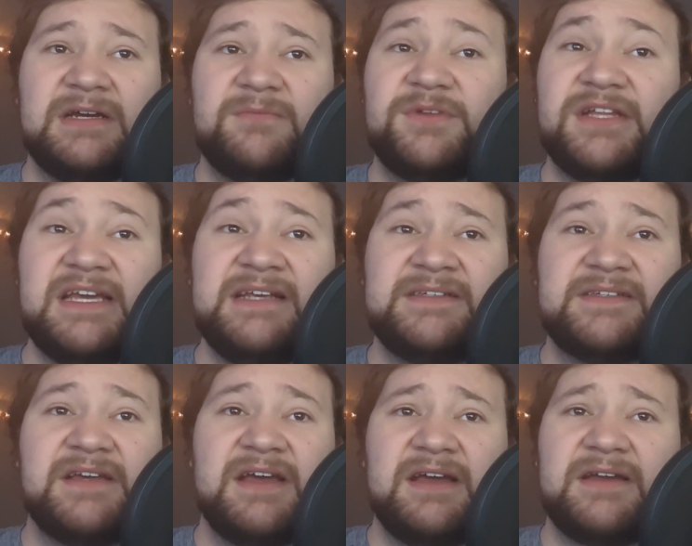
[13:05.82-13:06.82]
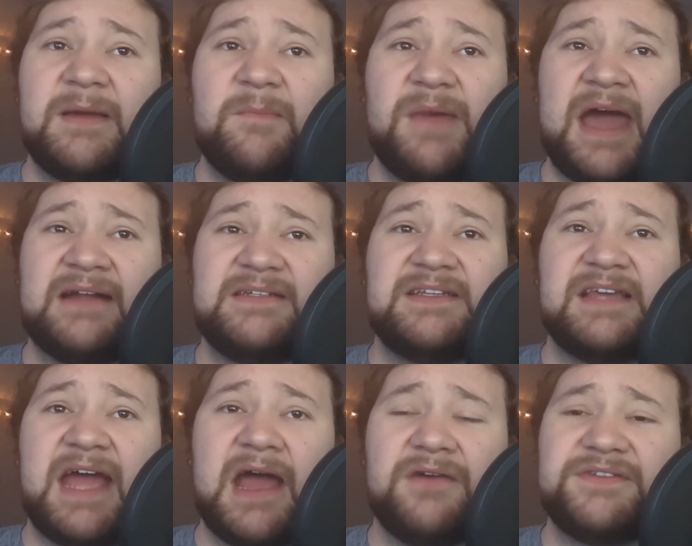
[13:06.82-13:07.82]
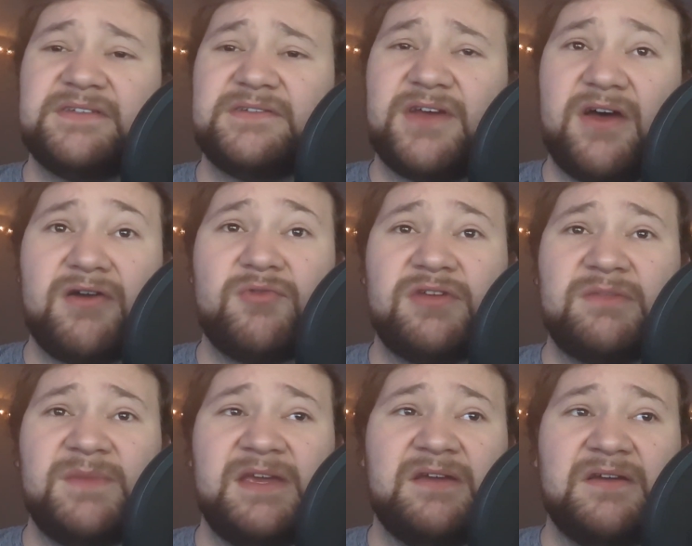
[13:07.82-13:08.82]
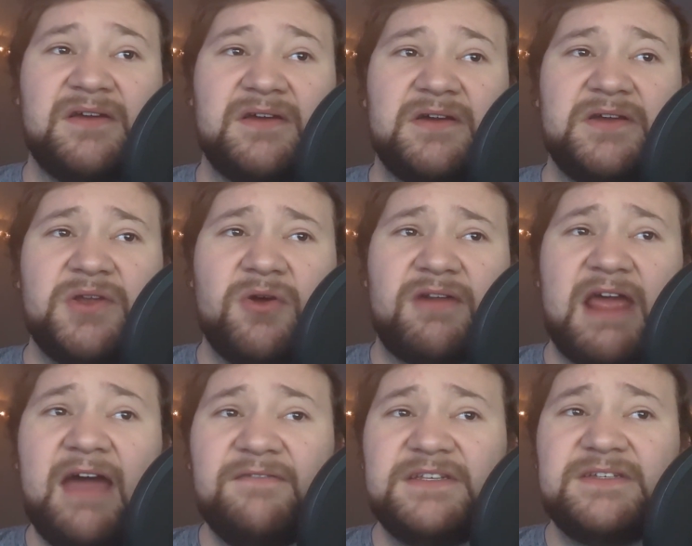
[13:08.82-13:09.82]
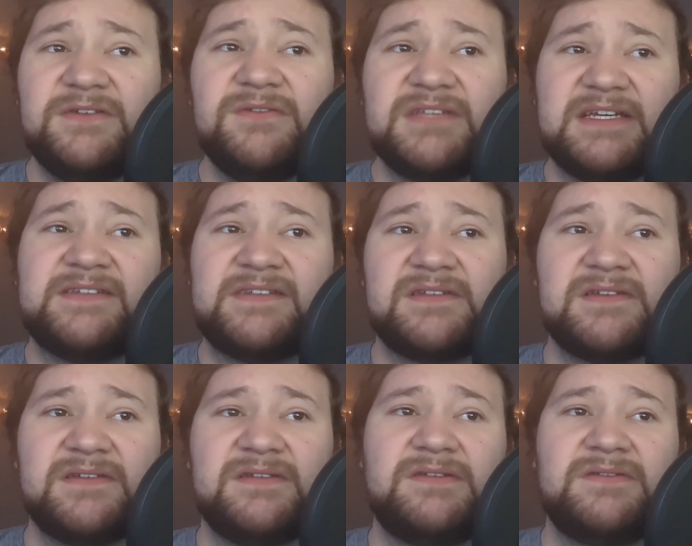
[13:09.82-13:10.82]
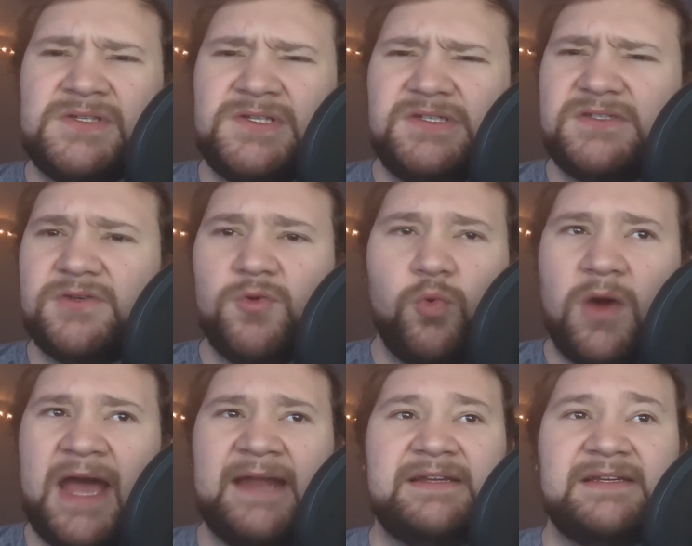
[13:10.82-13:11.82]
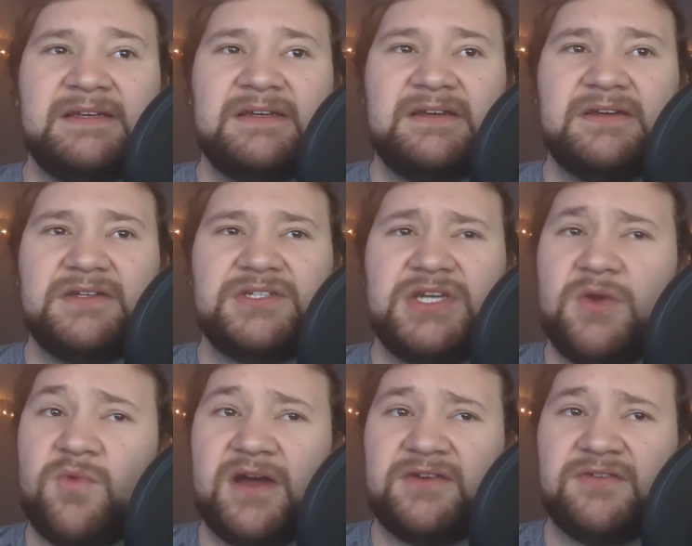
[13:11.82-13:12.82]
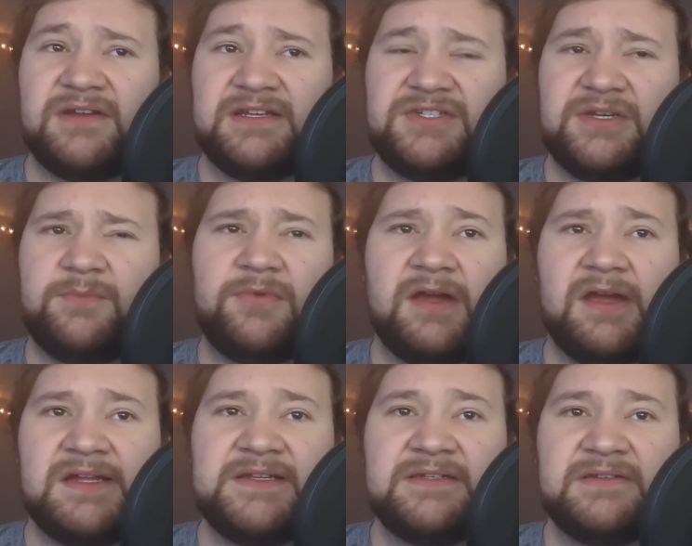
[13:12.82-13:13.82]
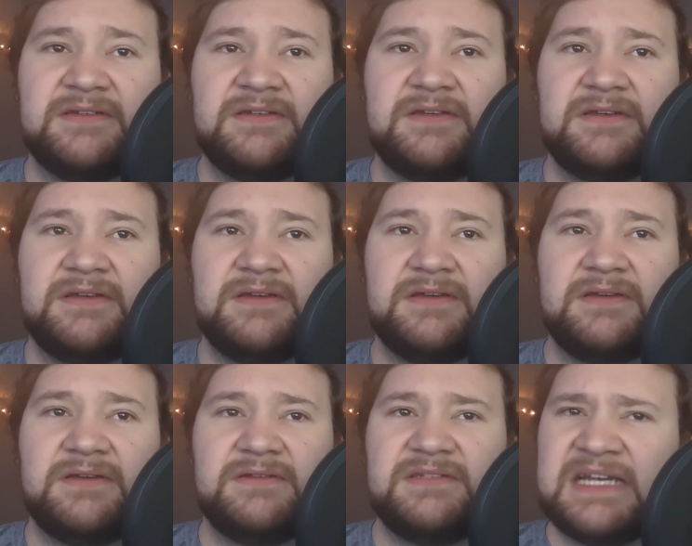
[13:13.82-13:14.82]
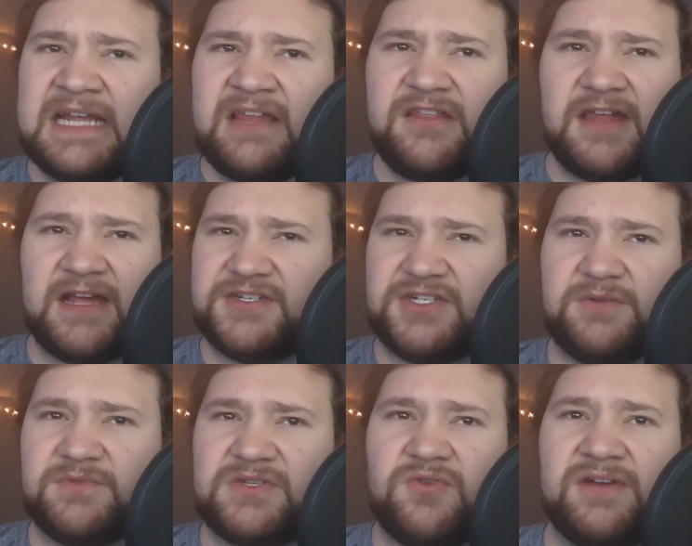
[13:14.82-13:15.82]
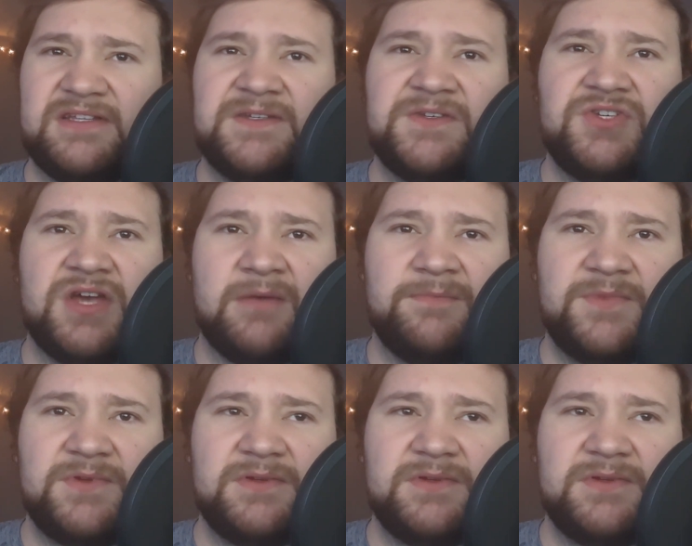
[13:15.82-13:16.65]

please come back to the house and talk with me. You don't have to do this." "Do what?" she wondered as she prayed. Did he think she was going to jump?